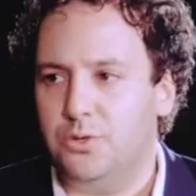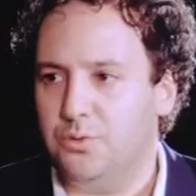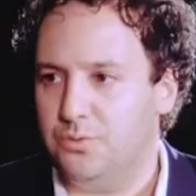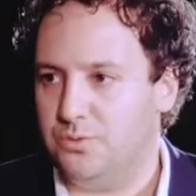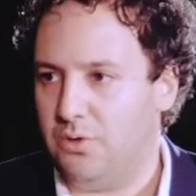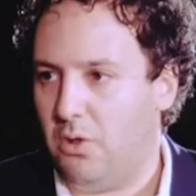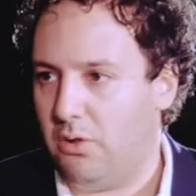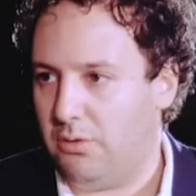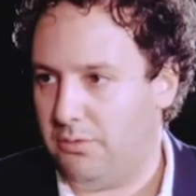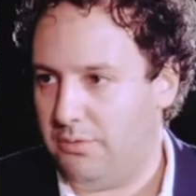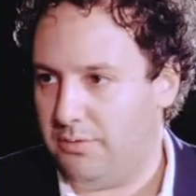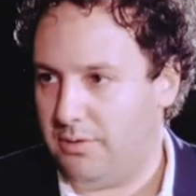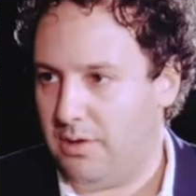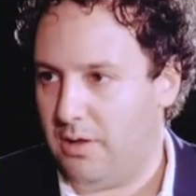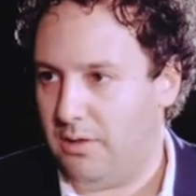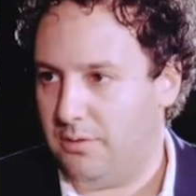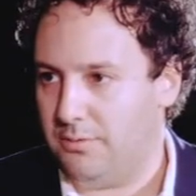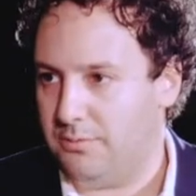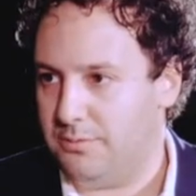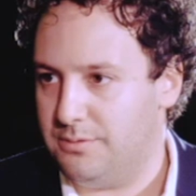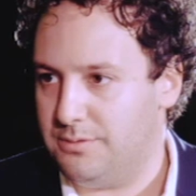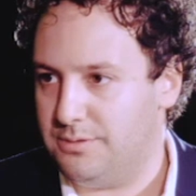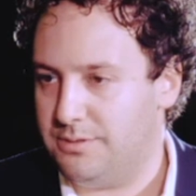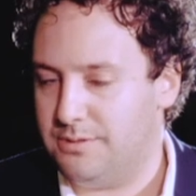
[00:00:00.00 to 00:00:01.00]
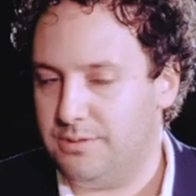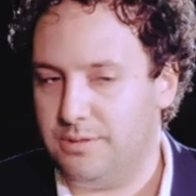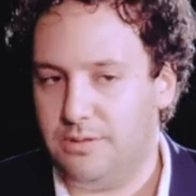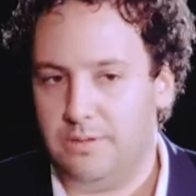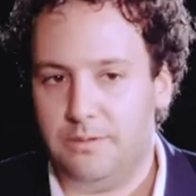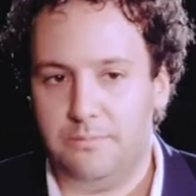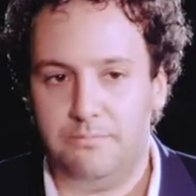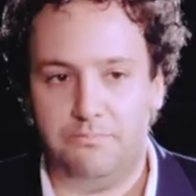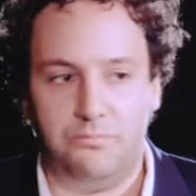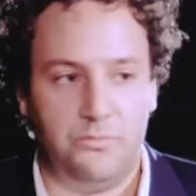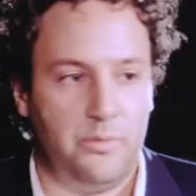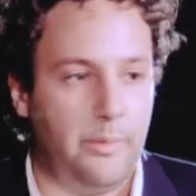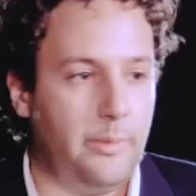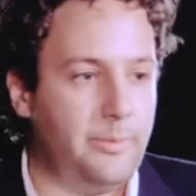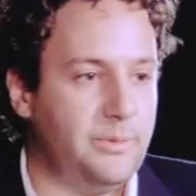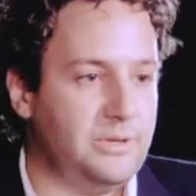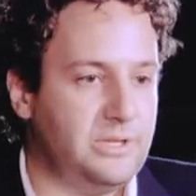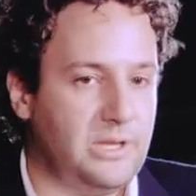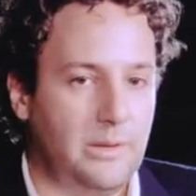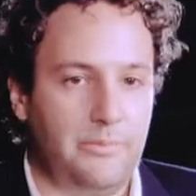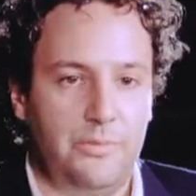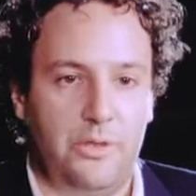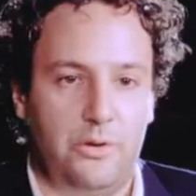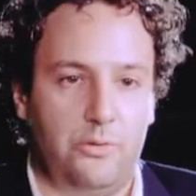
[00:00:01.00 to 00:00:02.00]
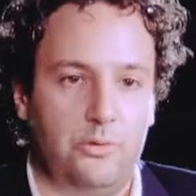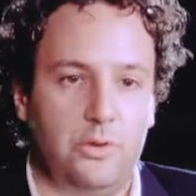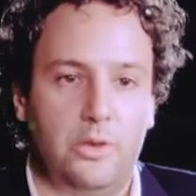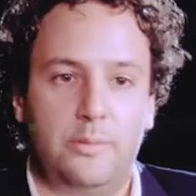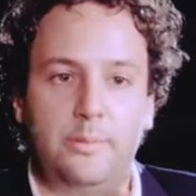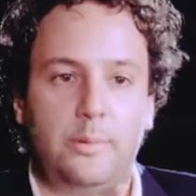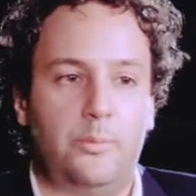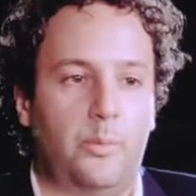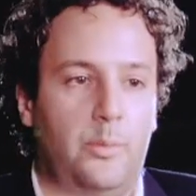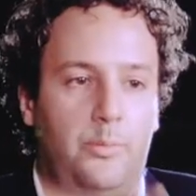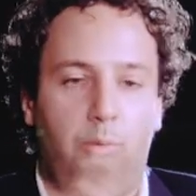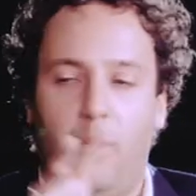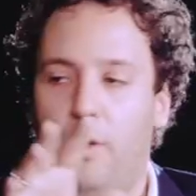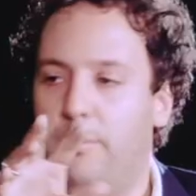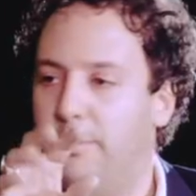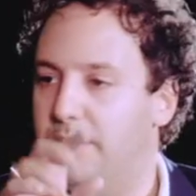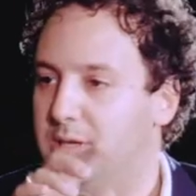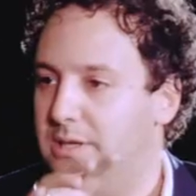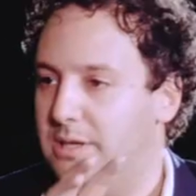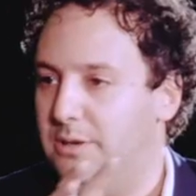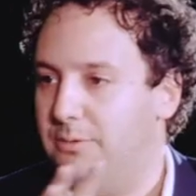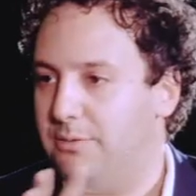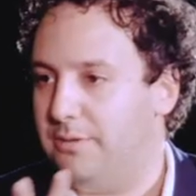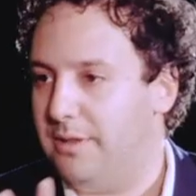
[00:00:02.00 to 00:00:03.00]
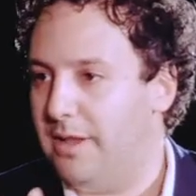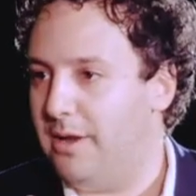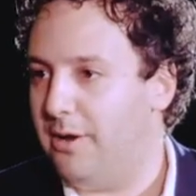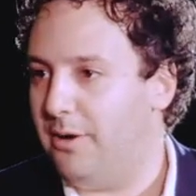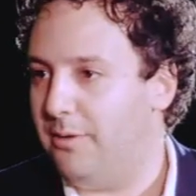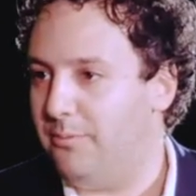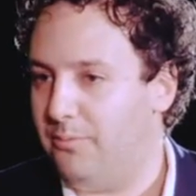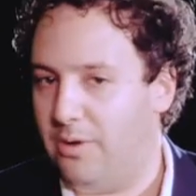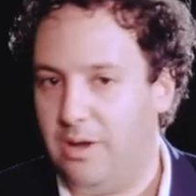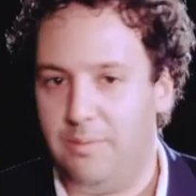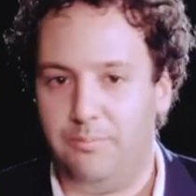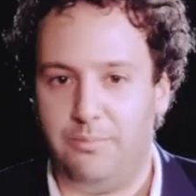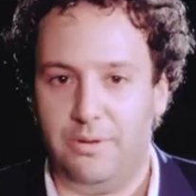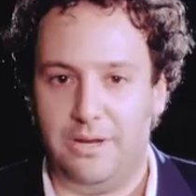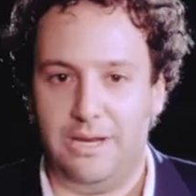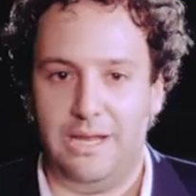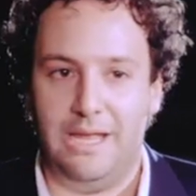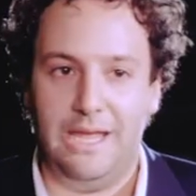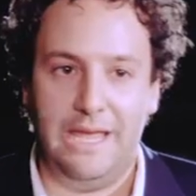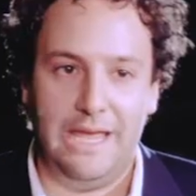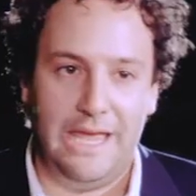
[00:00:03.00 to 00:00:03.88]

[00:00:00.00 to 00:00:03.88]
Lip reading: use all of the colors. There might be some that are a little bit more prominent here and there, right? But